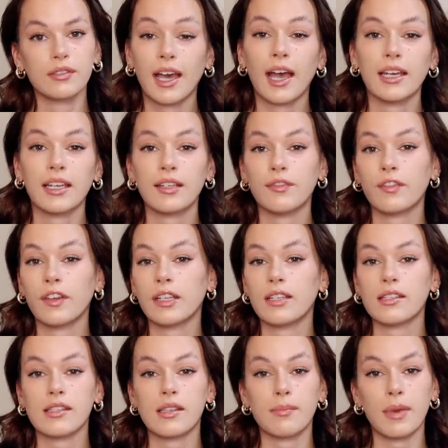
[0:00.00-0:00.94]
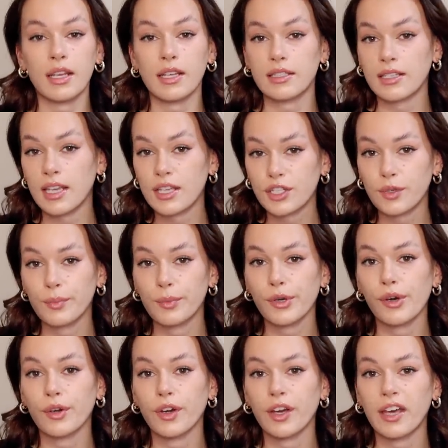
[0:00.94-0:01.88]
guides, fitness and meditation
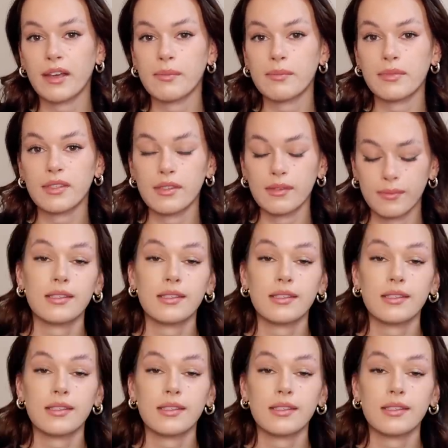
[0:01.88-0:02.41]
programs,